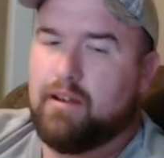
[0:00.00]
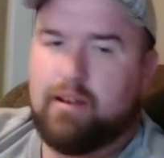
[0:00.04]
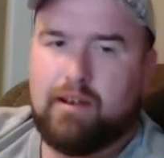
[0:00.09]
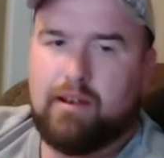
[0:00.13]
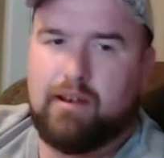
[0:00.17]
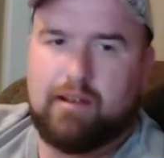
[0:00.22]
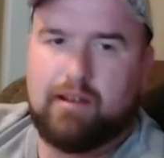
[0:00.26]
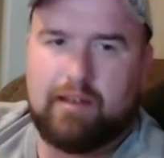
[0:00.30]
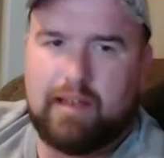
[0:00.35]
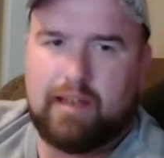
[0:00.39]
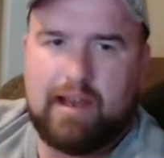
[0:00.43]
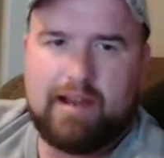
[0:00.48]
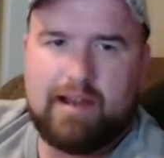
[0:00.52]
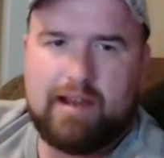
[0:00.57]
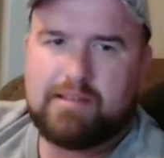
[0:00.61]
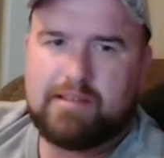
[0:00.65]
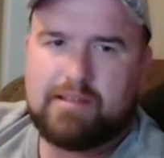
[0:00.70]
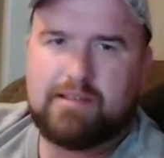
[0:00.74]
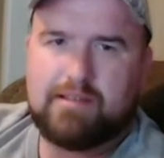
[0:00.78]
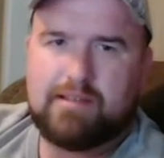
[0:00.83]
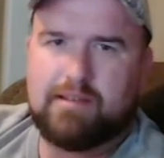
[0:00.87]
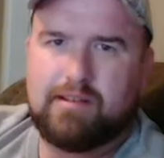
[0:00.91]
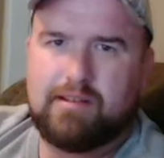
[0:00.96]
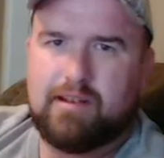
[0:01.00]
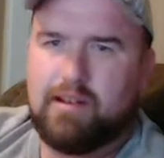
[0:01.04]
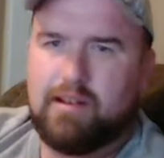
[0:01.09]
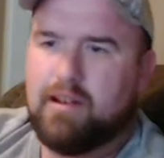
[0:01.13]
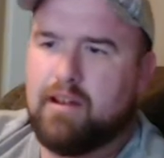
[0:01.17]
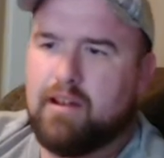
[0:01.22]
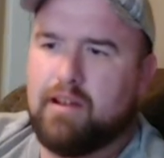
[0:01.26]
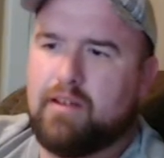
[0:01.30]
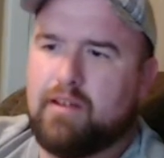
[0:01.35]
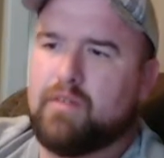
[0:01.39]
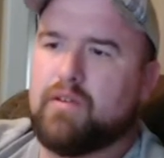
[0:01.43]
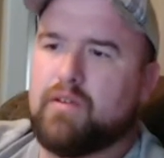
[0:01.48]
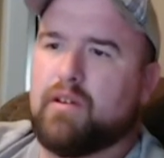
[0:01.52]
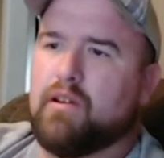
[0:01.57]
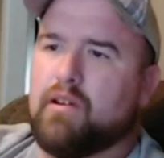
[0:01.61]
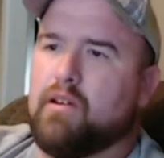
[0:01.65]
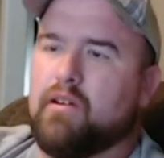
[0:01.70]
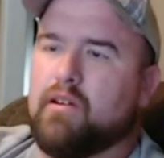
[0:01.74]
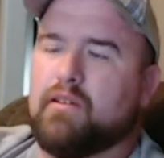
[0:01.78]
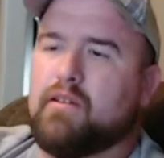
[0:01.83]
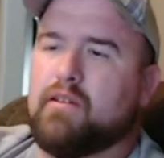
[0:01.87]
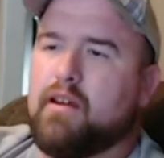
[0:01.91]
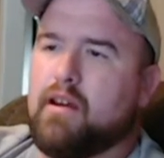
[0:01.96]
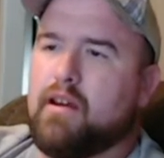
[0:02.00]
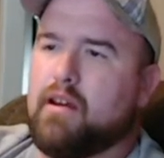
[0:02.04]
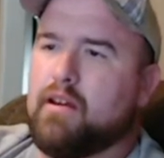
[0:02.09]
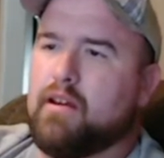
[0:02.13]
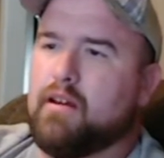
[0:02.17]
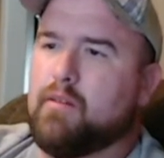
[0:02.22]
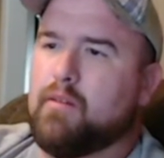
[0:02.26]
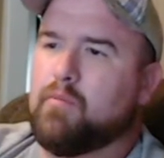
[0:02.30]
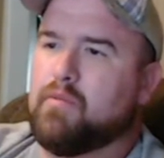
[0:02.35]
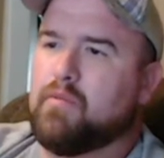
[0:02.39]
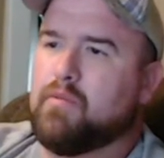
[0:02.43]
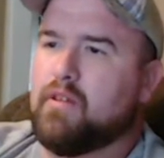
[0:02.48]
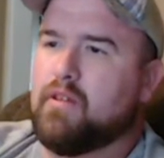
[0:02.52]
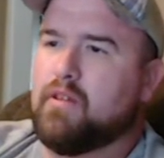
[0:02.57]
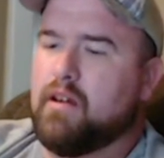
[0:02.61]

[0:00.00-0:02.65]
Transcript: it lasts a hell of a long time.